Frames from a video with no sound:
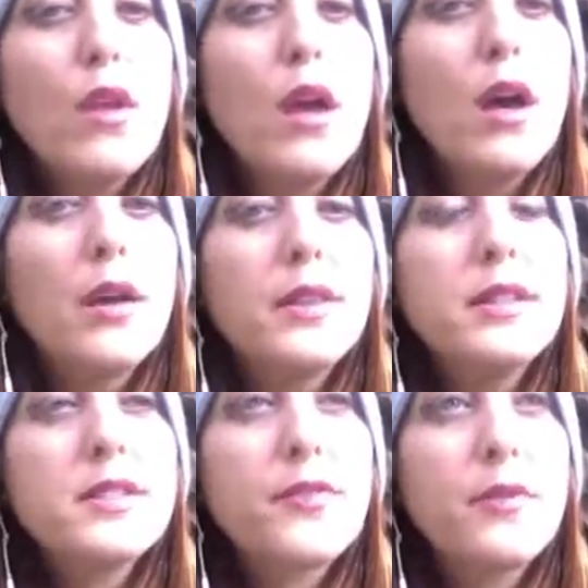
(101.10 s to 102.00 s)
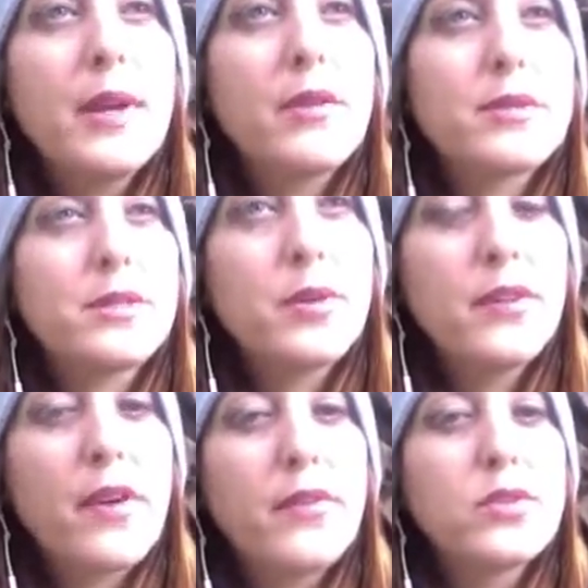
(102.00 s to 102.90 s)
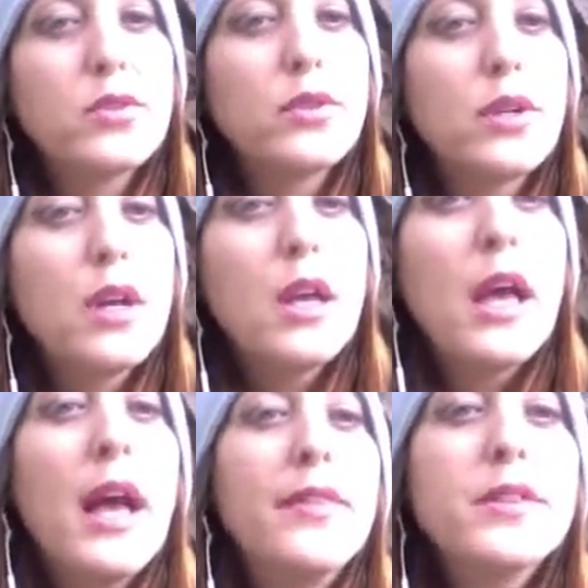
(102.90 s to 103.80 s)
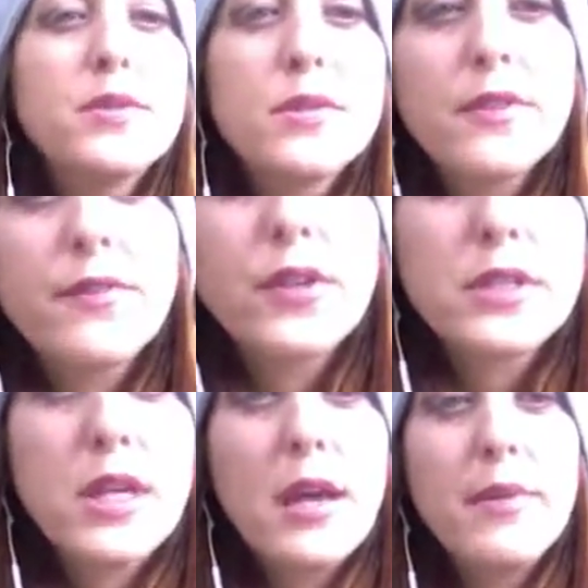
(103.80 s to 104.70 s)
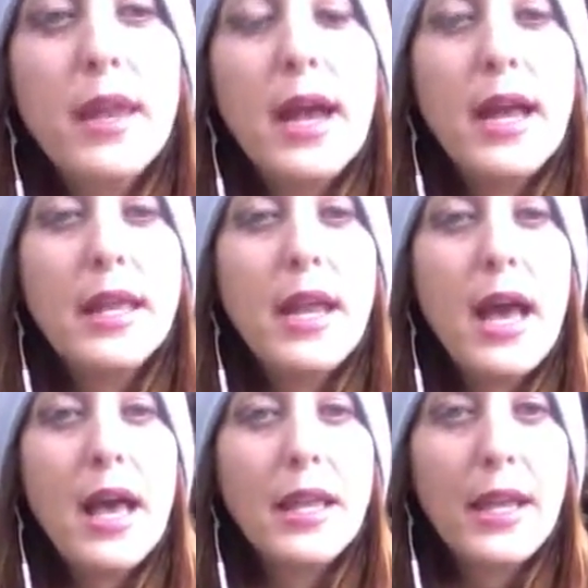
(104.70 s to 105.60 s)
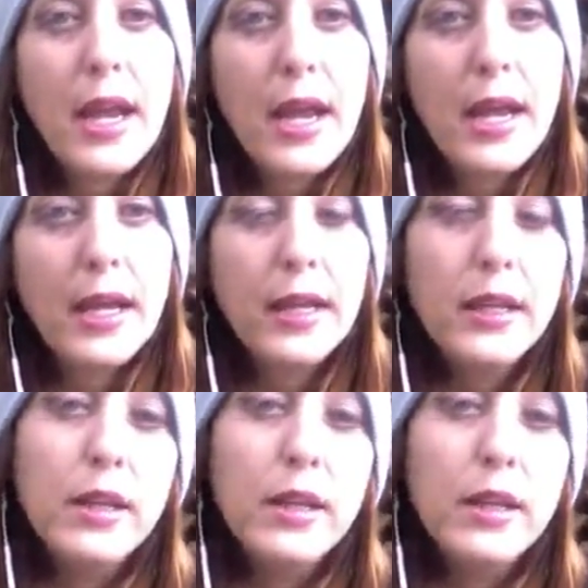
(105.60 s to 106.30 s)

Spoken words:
and this for me, I was 25 years old, and this was the first time that I had had a